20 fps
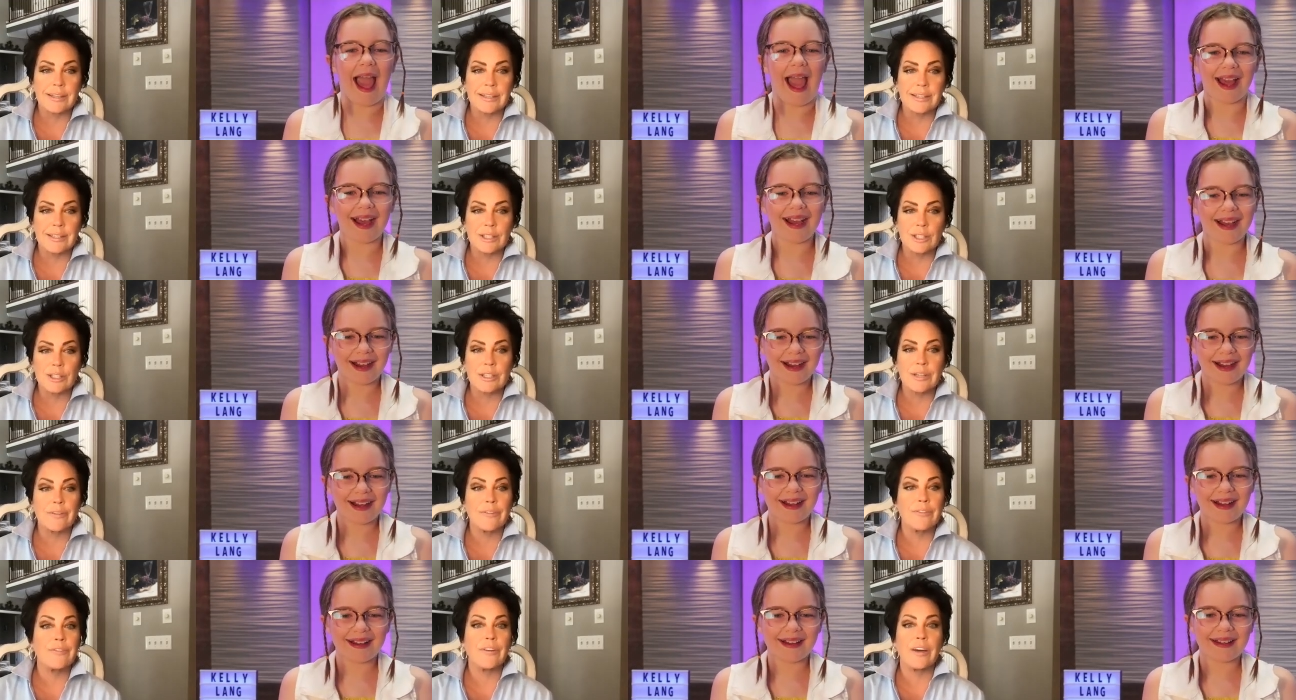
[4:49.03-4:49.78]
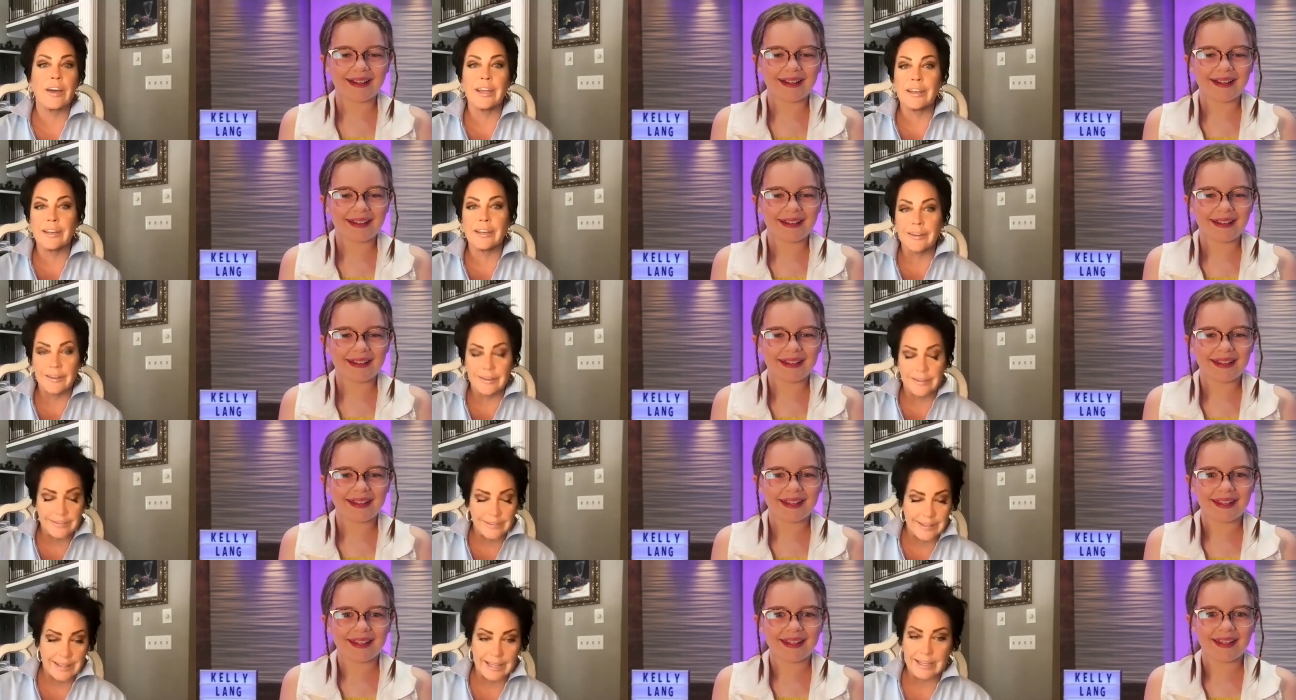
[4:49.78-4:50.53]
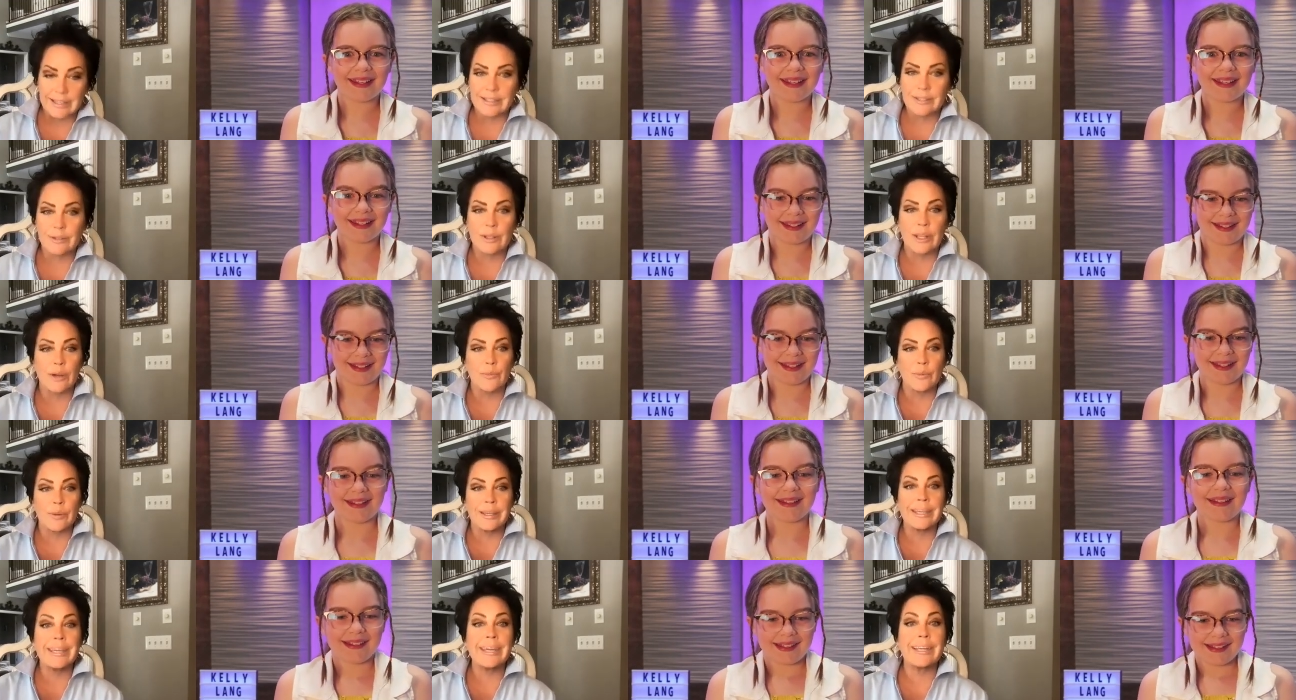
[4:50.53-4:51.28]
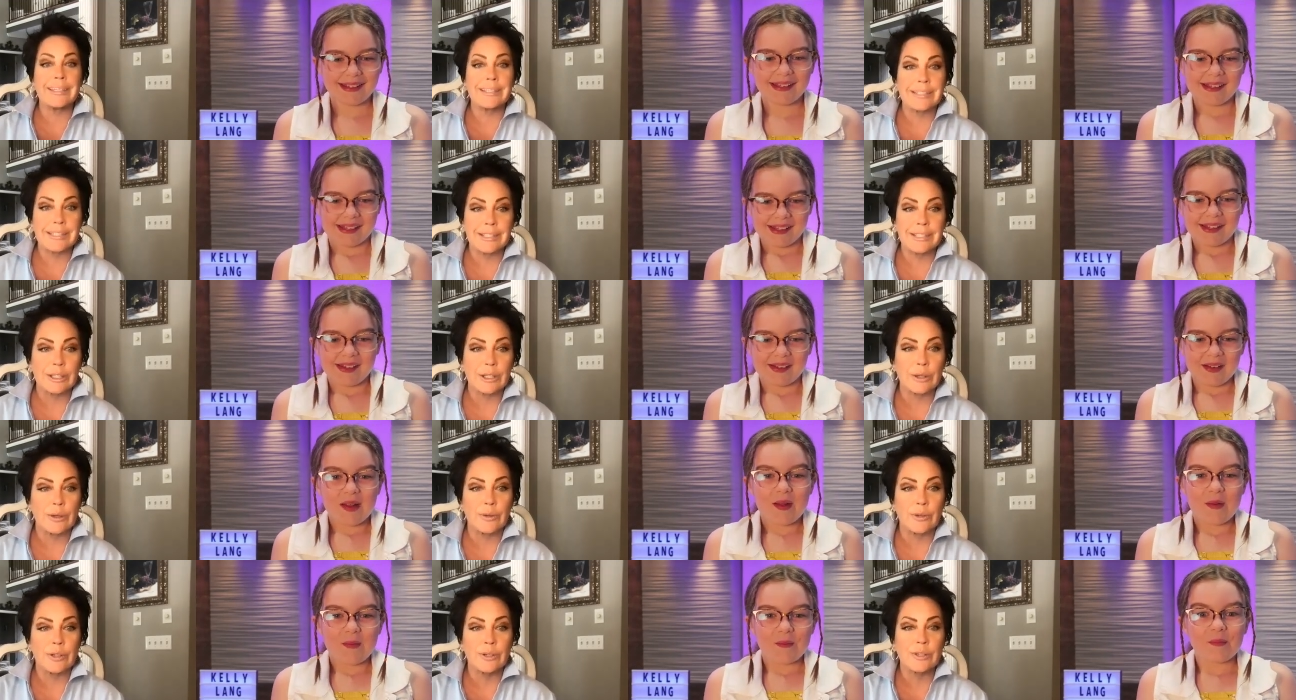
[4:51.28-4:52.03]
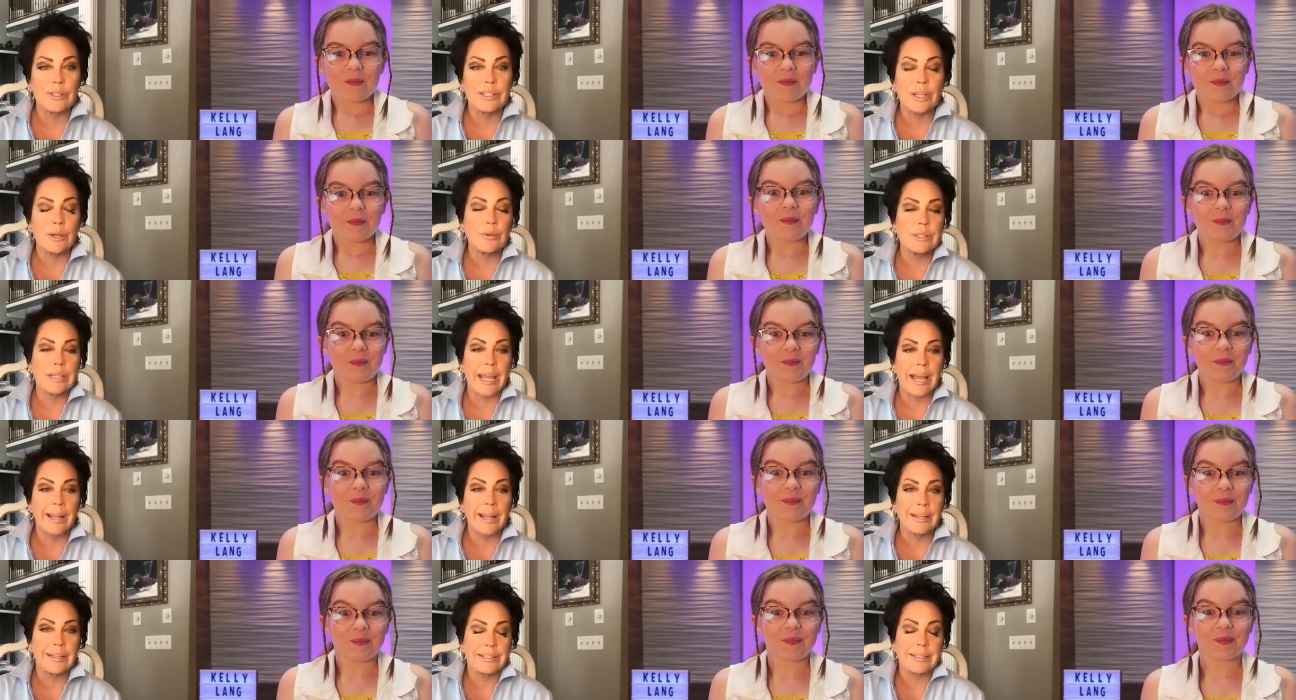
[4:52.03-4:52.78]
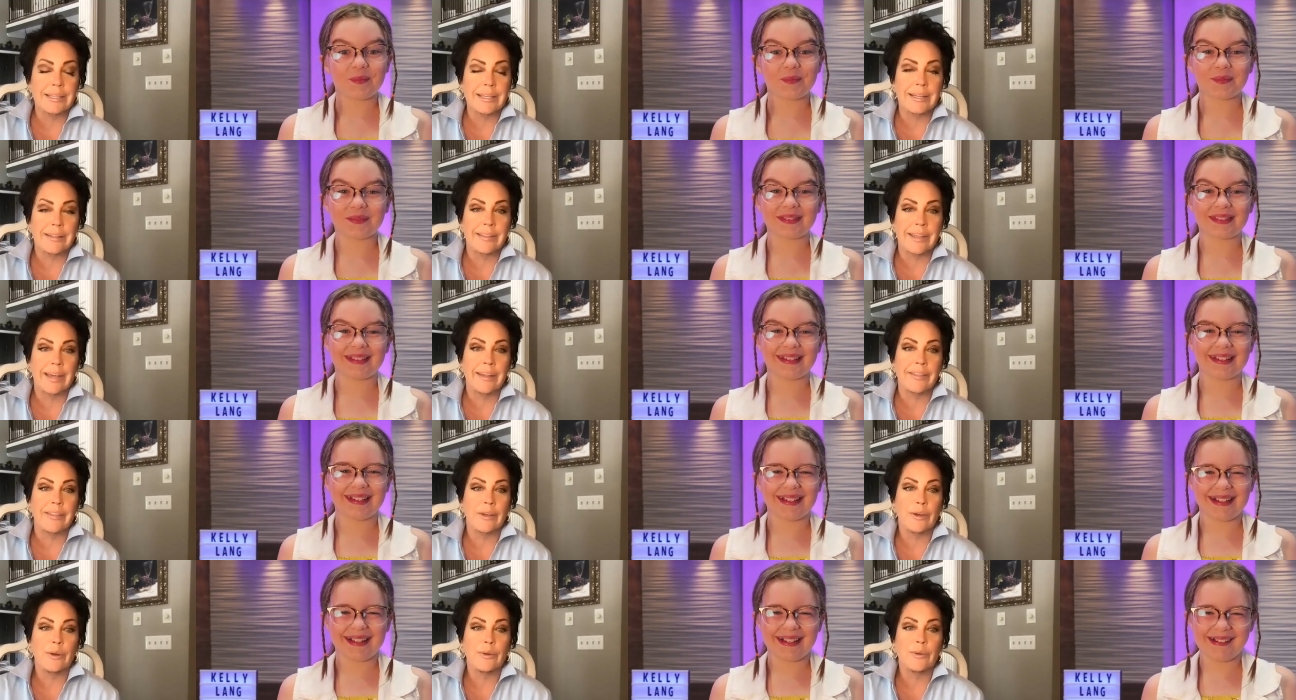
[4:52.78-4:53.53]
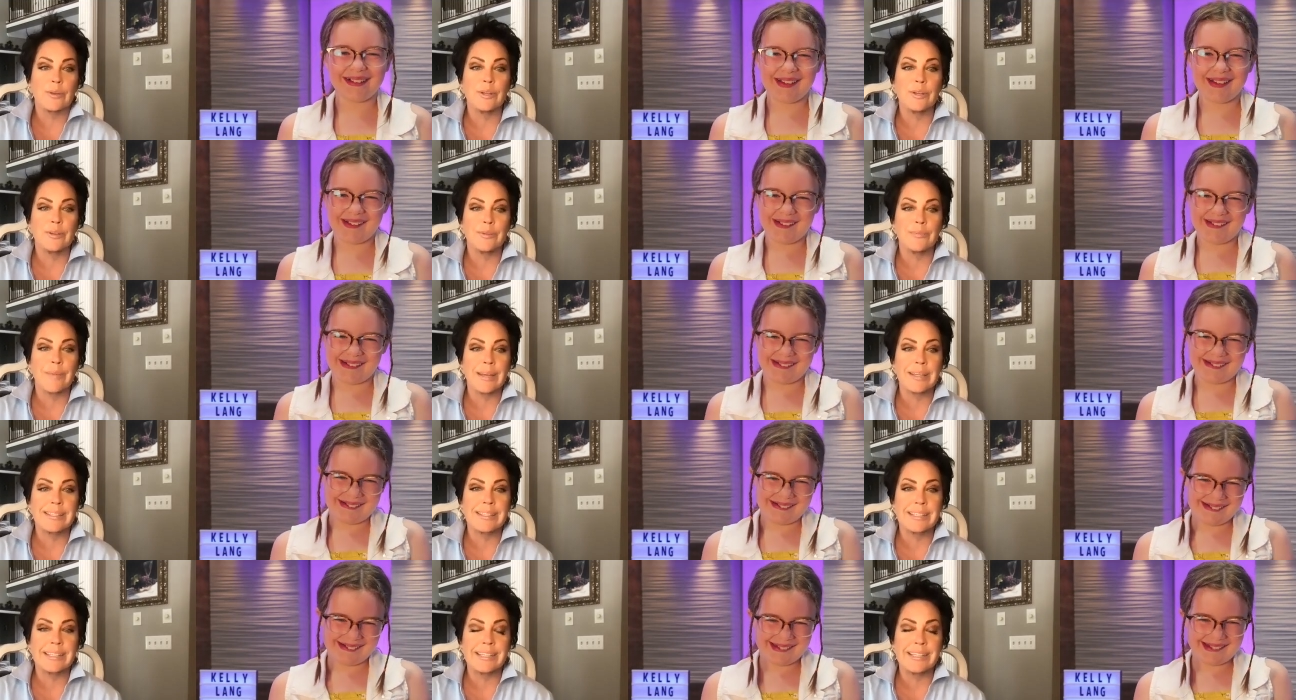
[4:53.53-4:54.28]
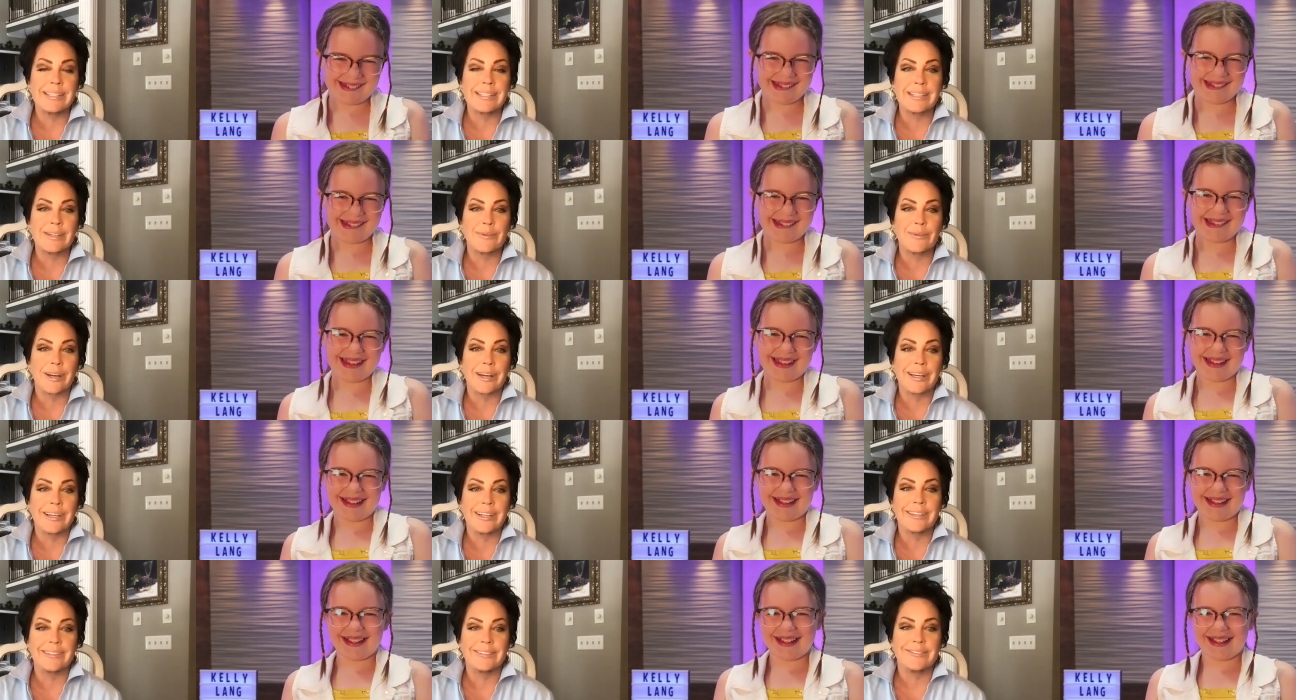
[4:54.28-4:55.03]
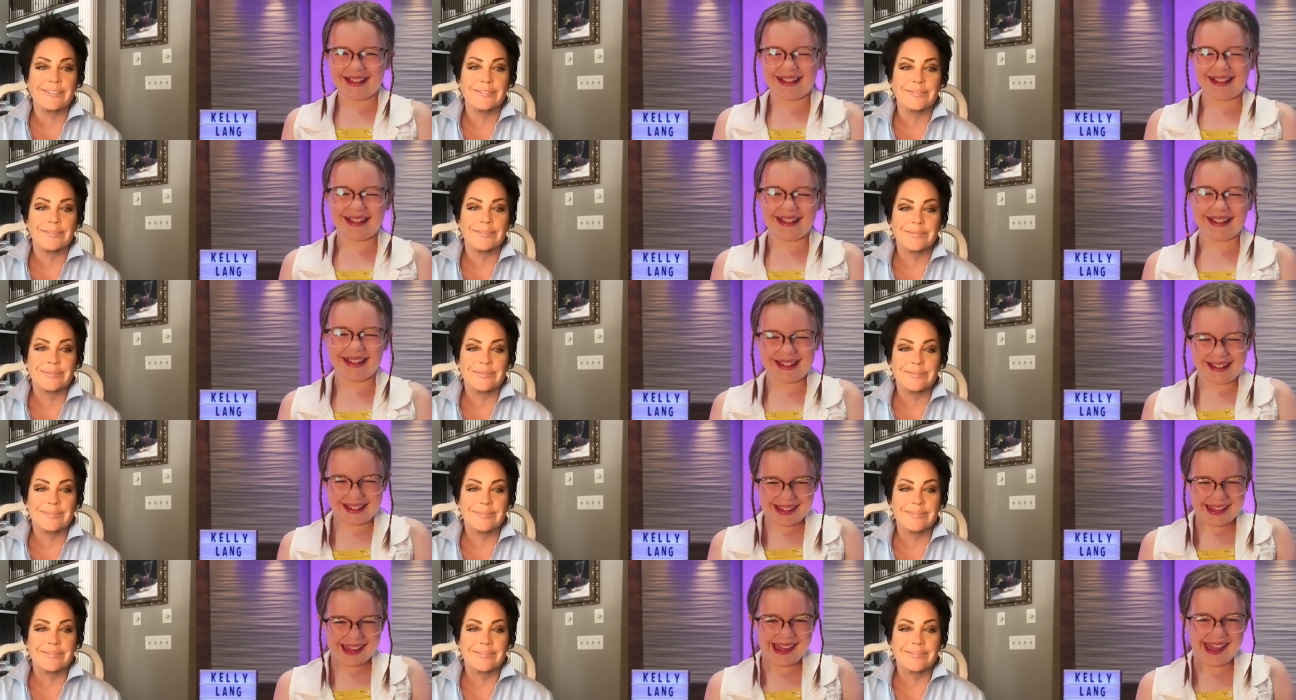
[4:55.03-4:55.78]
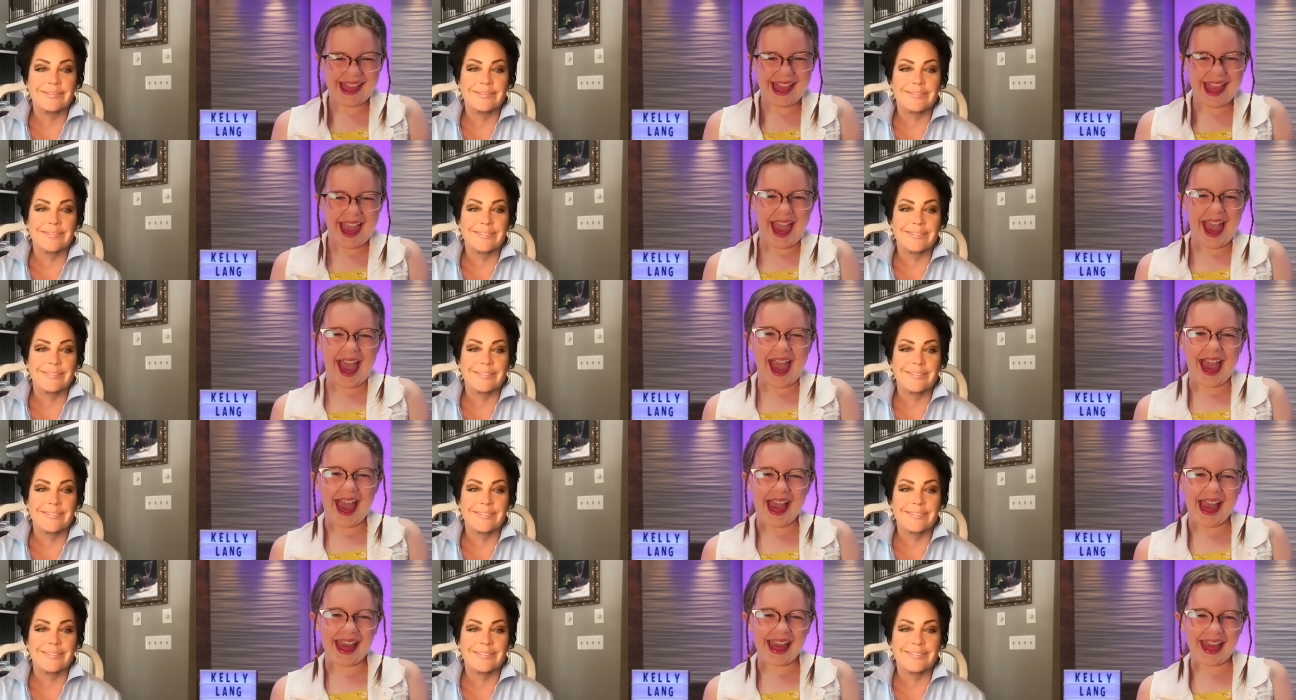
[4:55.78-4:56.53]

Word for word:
Speaker 1: it's just a fun thing that we get to do. You're so talented at that though. You, it makes it easy, right? Yeah.